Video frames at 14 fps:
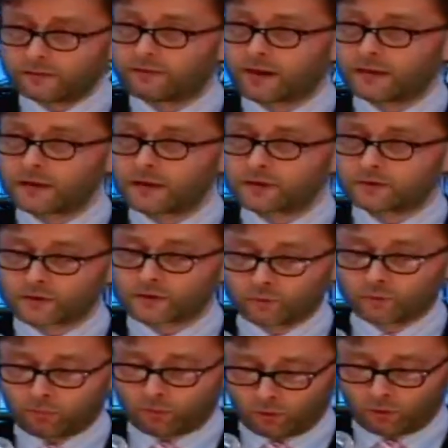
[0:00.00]
before
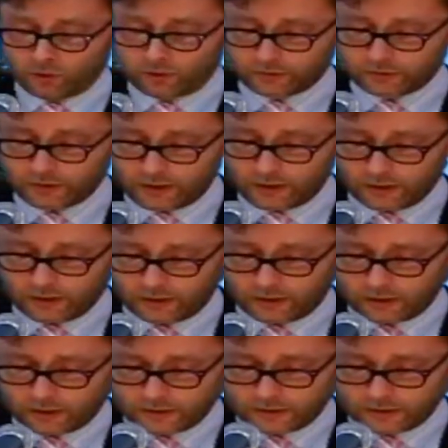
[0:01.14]
founding the society,